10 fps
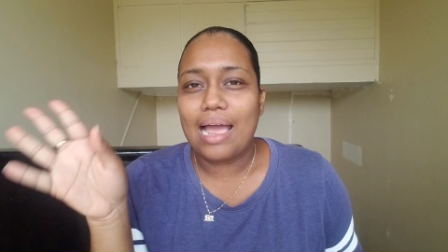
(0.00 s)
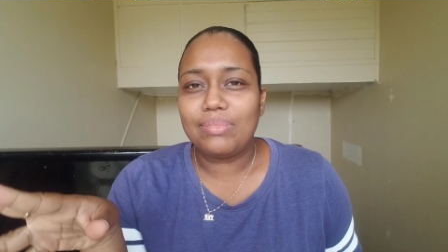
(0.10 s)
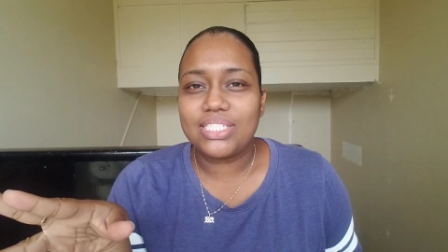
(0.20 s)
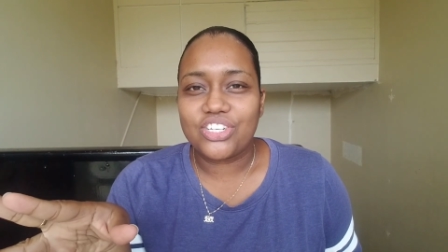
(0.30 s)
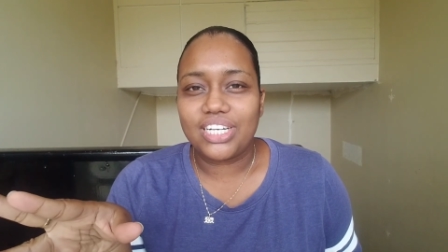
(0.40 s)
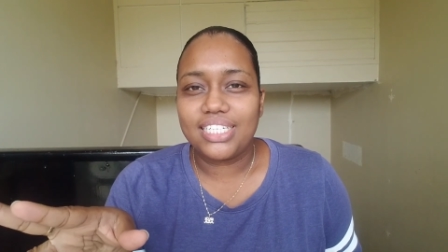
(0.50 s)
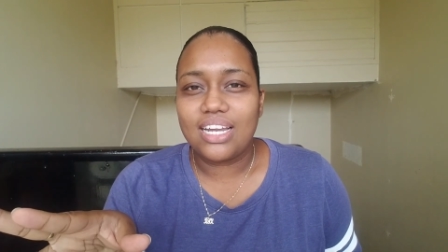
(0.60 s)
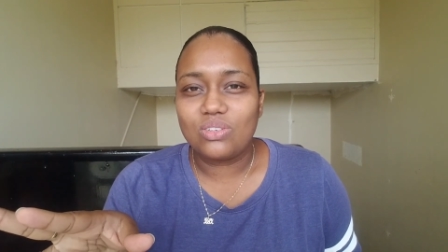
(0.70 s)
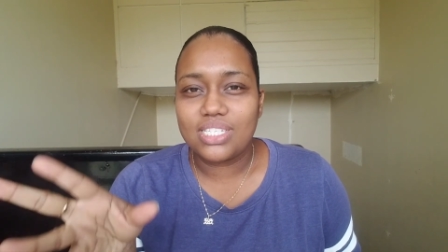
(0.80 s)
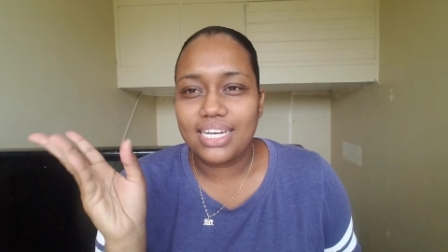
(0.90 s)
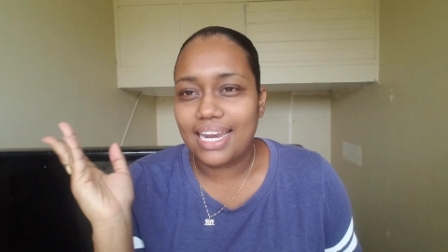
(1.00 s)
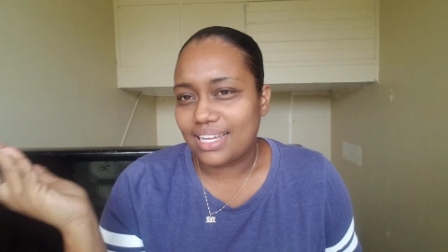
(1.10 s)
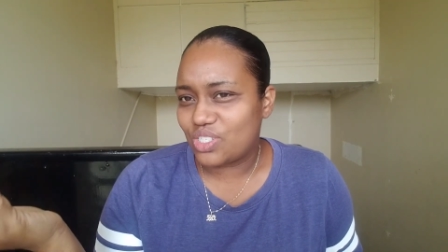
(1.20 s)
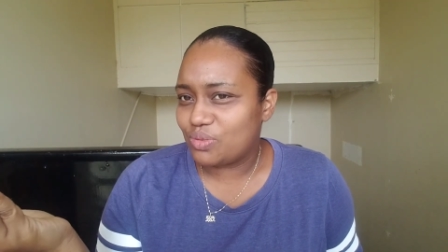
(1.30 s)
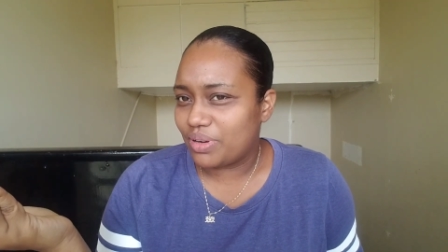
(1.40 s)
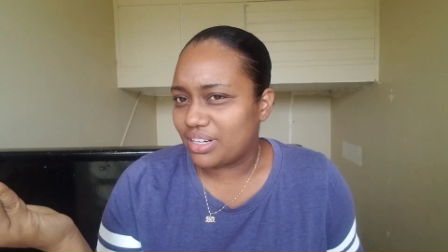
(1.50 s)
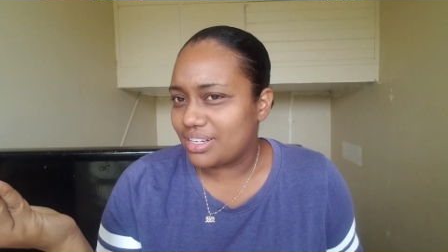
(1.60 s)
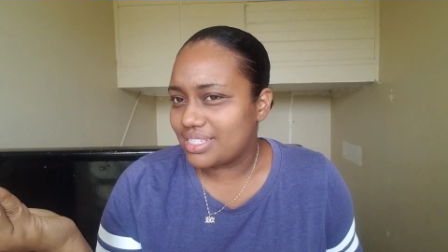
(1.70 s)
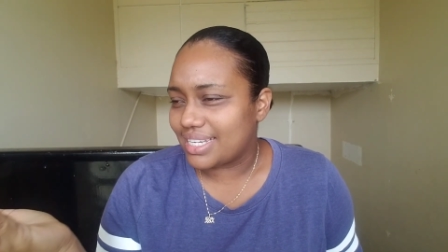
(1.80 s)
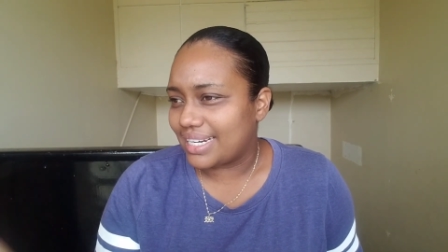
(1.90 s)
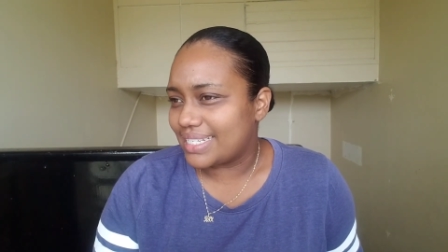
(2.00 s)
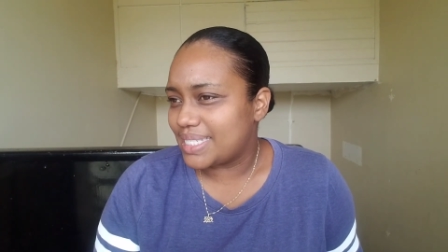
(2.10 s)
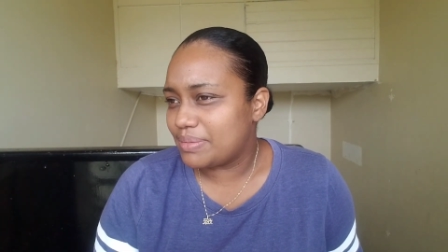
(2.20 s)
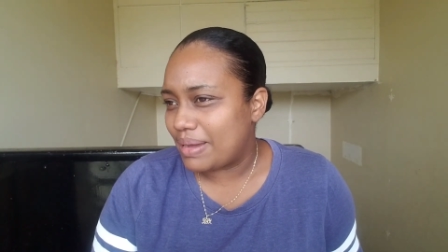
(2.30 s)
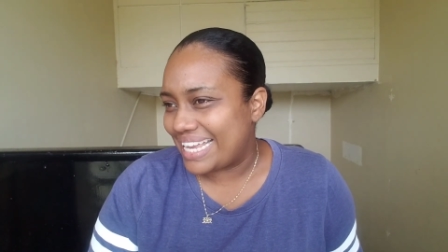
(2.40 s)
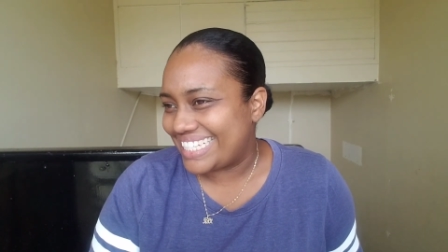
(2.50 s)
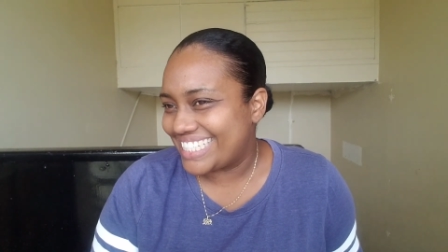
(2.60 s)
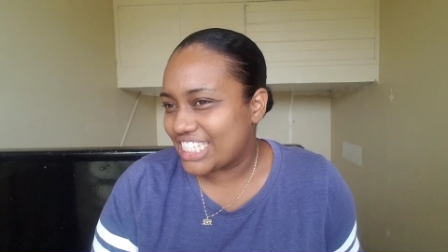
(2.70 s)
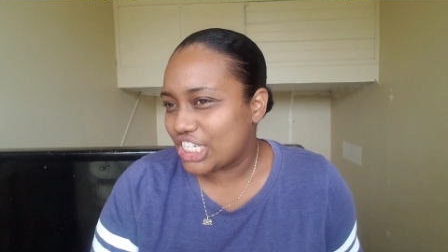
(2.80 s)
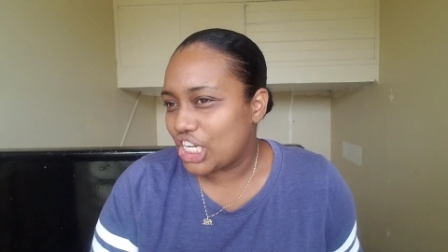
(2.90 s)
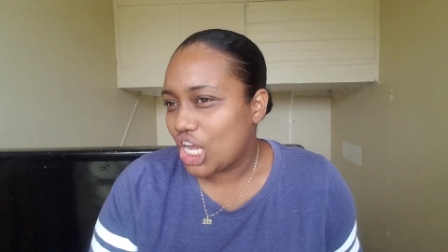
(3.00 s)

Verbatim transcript: I'm literally down to the last two products and I spent